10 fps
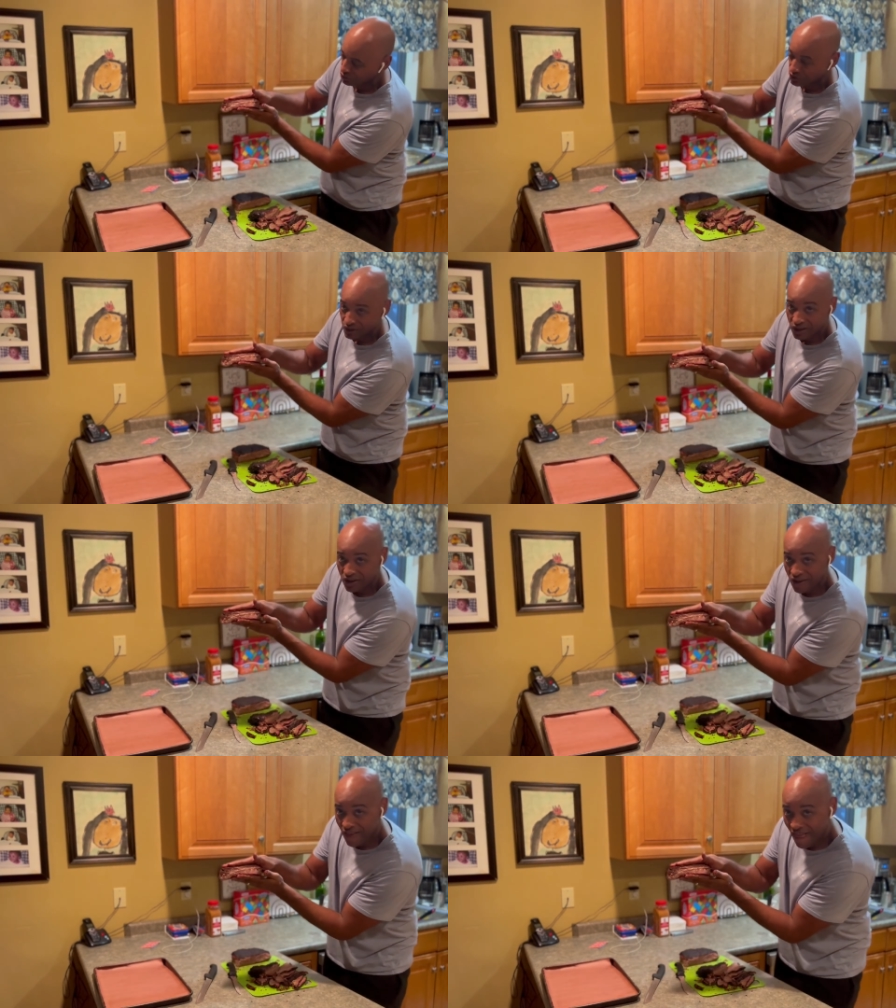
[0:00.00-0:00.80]
at the
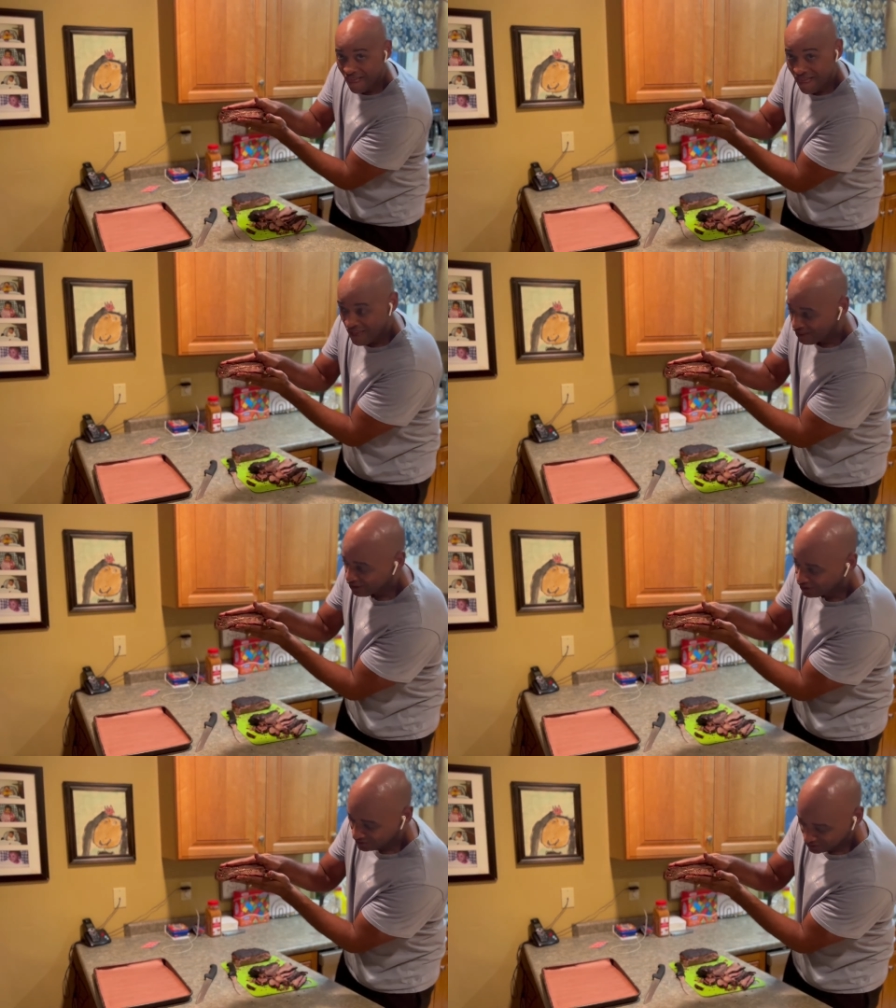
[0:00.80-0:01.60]
juice.
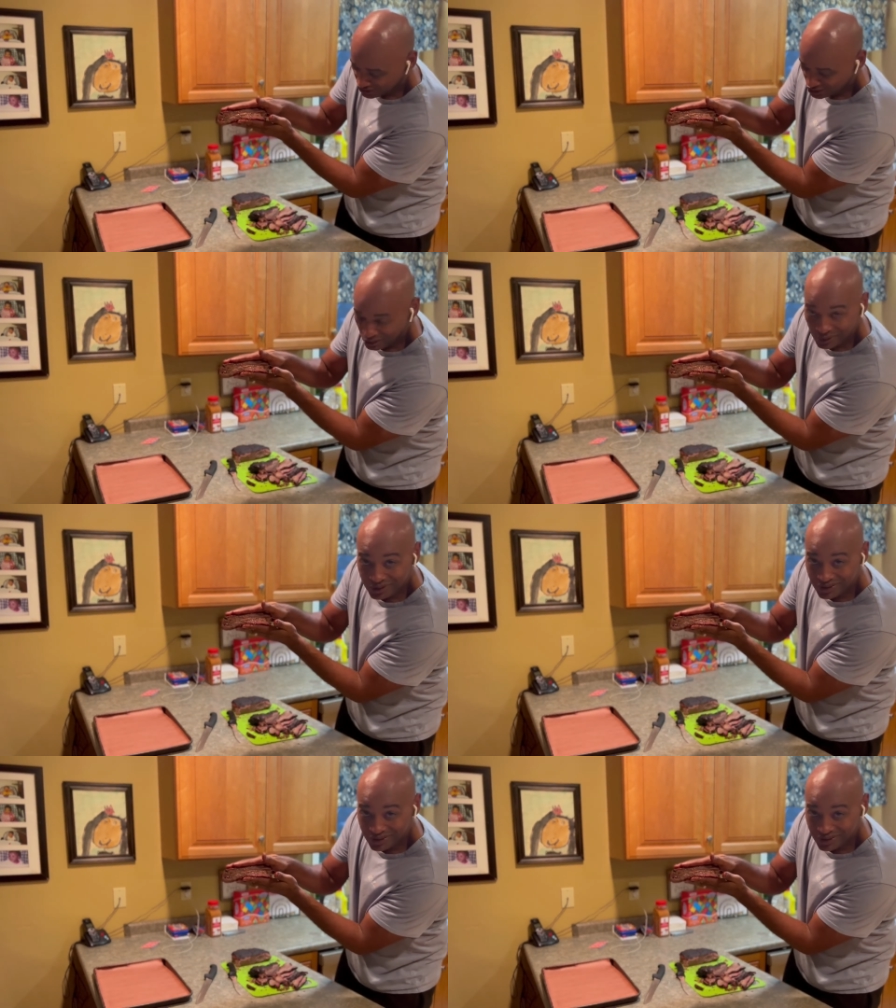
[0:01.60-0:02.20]
Look at the